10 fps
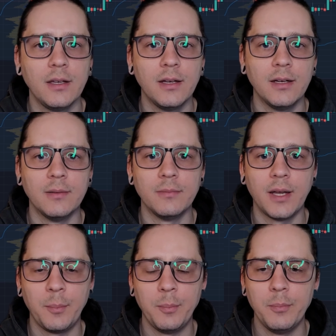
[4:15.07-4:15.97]

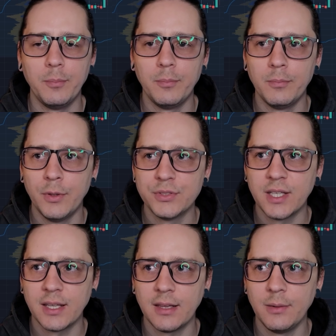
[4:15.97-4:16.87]
I most
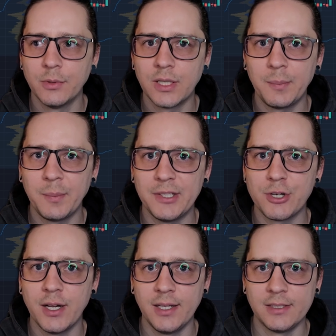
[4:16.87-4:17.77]
likely will not be
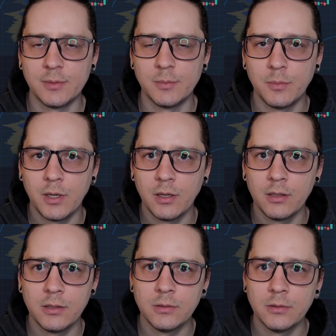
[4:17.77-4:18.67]
trading
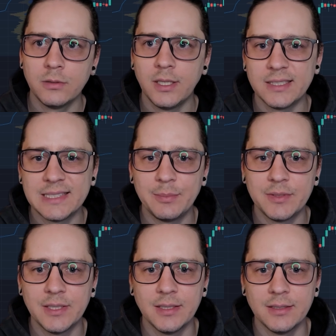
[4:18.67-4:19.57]
tomorrow,
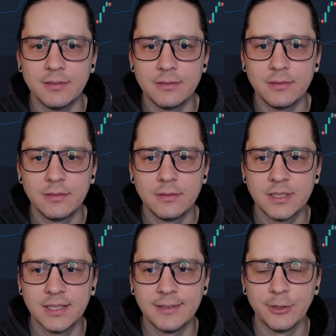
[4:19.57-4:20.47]
excepting
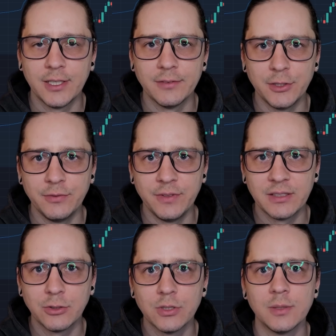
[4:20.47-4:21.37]
delivery of a new
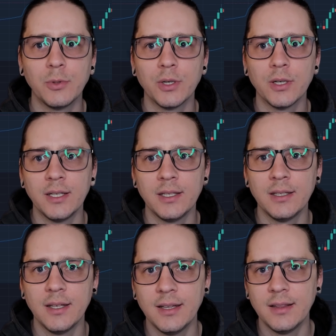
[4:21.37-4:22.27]
vehicle in the
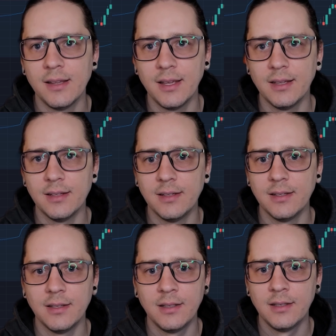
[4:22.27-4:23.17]
morning, and then
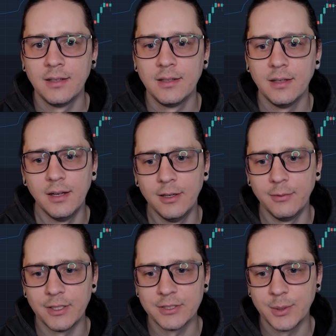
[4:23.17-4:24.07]

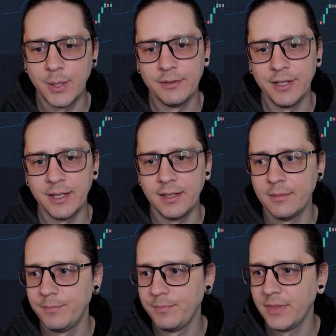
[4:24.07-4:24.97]
we also have like
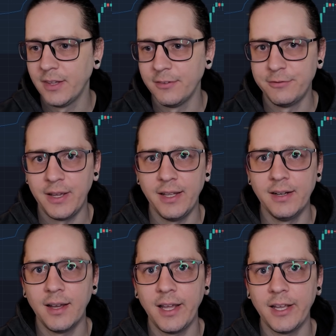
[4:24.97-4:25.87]
the Fed
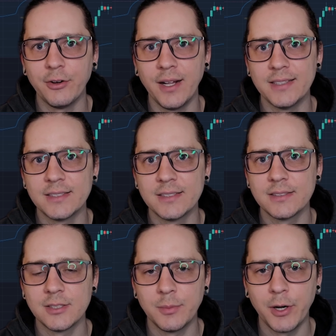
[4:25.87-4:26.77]
hike rates
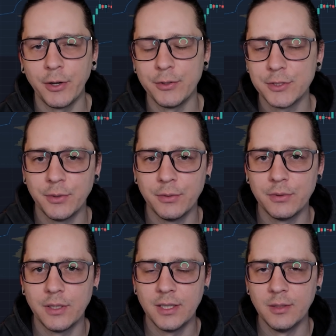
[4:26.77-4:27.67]
tomorrow. So
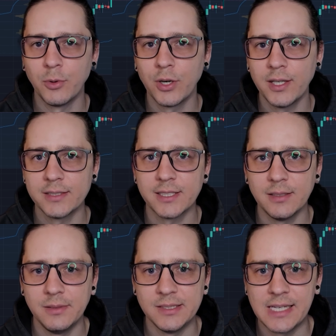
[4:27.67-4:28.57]
in the morning it's going to
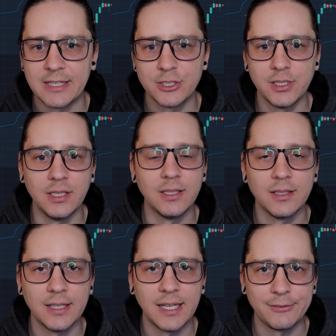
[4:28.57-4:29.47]
be sketchy,
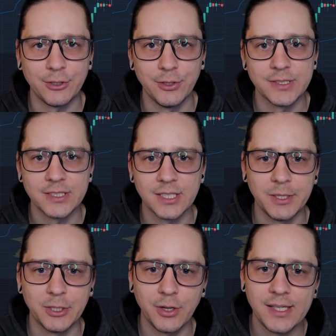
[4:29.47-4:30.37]
in the afternoon it's going to be
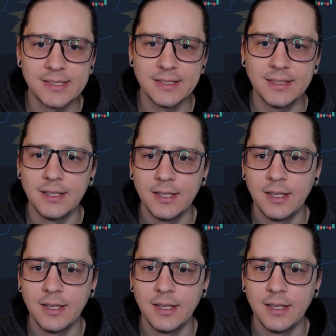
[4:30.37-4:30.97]
crazy.